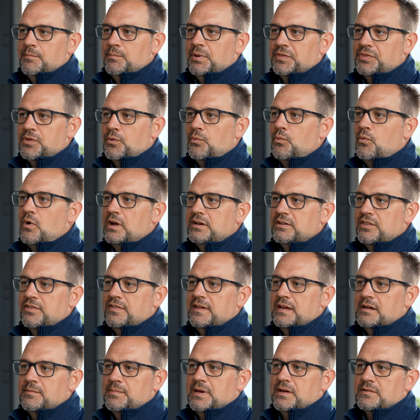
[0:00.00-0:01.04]
but the one
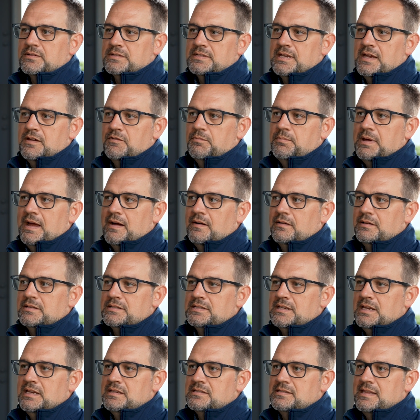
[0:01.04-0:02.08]
thing about
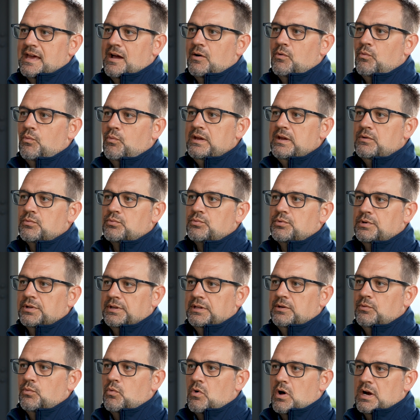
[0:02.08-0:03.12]
SafeBalance is that
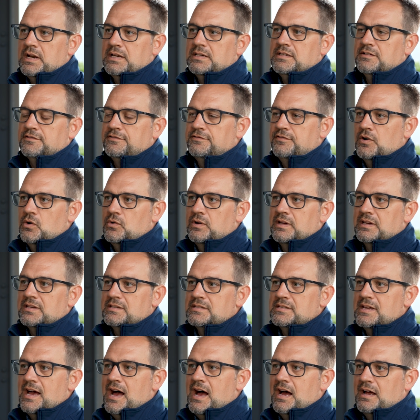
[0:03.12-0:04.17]
really wanted to
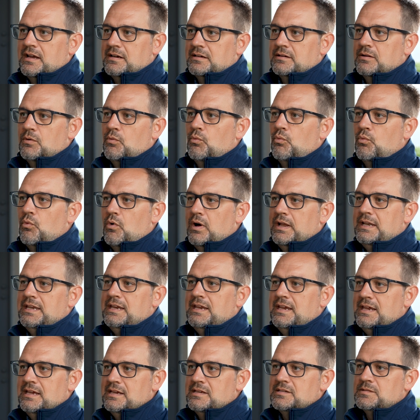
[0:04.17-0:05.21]
focus on what
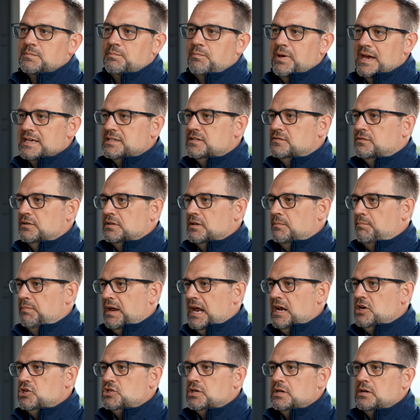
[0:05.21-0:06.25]
is best for the
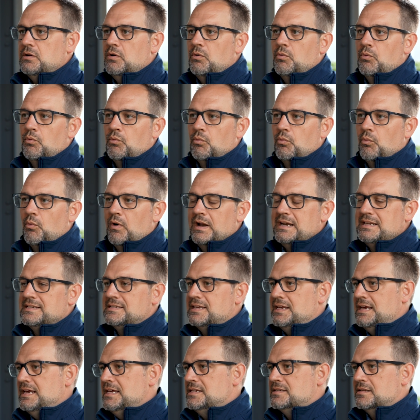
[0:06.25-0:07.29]
patient, what is
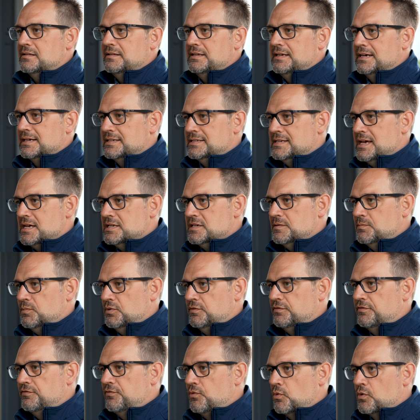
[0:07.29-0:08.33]
easily accessible
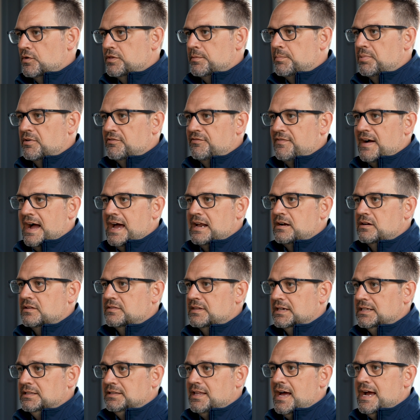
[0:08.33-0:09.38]
for the provider, the
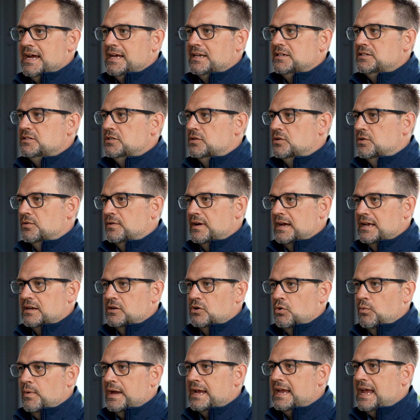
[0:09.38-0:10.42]
client, to create
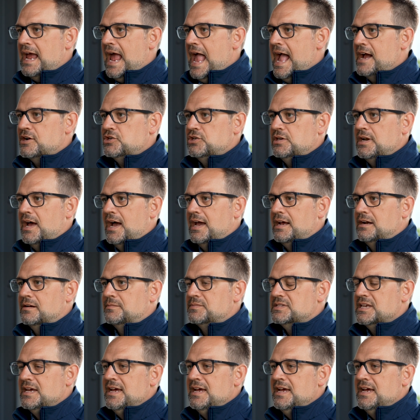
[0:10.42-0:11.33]
quick action items.